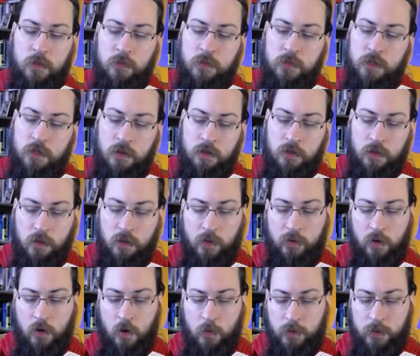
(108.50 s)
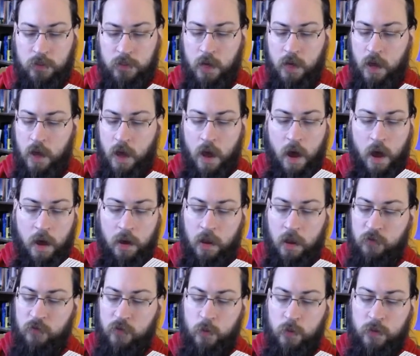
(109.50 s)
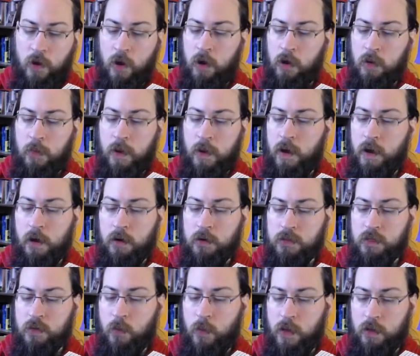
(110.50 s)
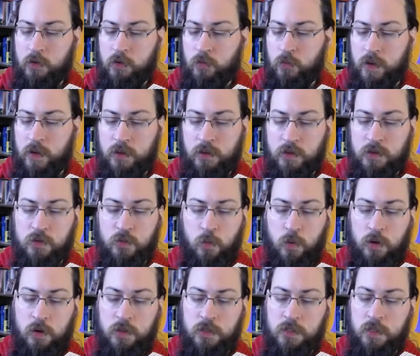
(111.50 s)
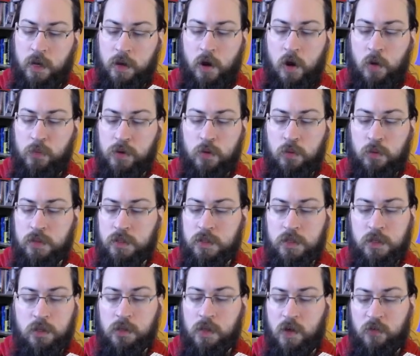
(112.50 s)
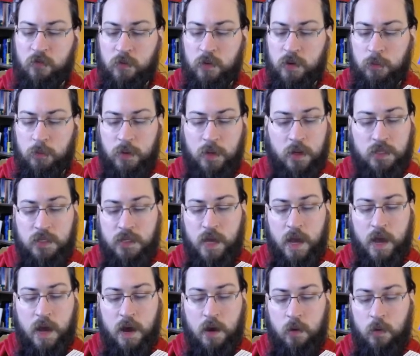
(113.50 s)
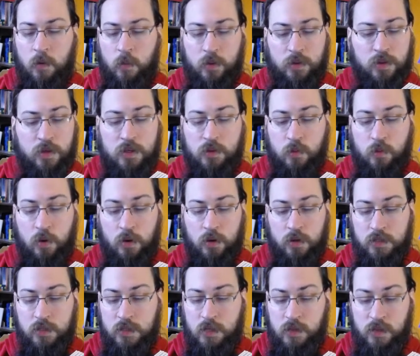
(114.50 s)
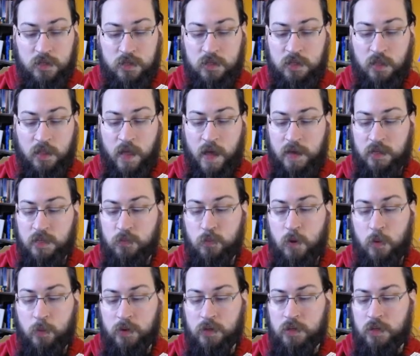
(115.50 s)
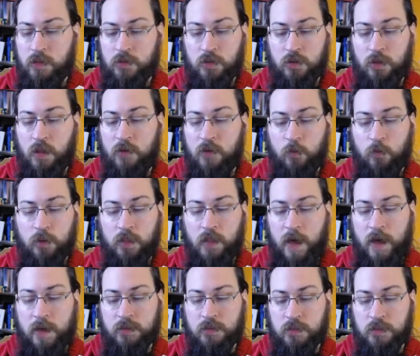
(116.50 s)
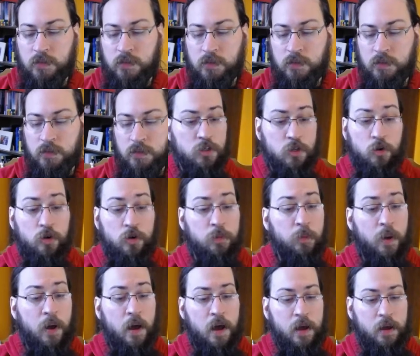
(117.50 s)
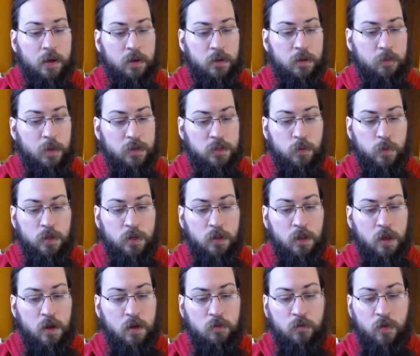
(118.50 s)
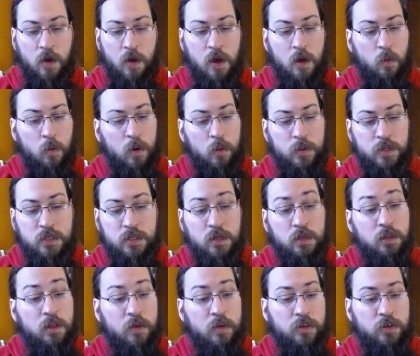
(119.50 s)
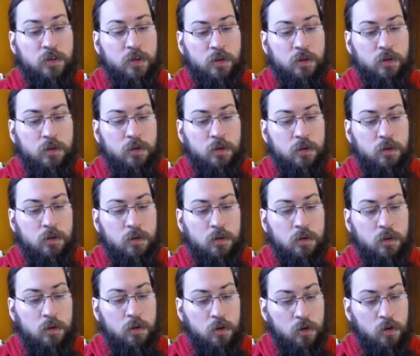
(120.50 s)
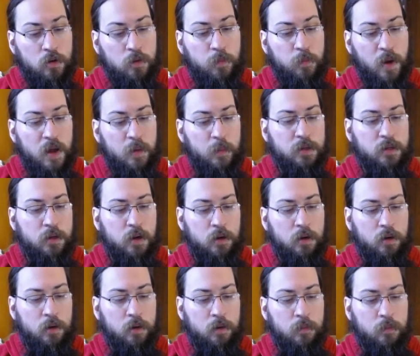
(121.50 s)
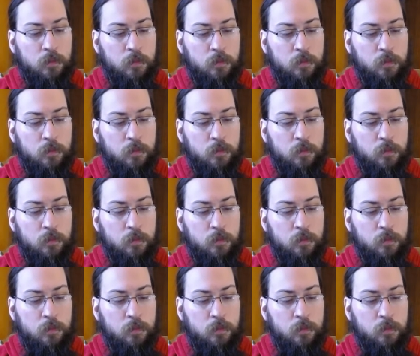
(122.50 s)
James," the letter opened, "I love you with all my heart, and while you read these words, I hope you will still love me, because now, with these words, this is the last moment that your love will last. So goodbye, my sweet love, while we still love each other. Goodbye, my darling.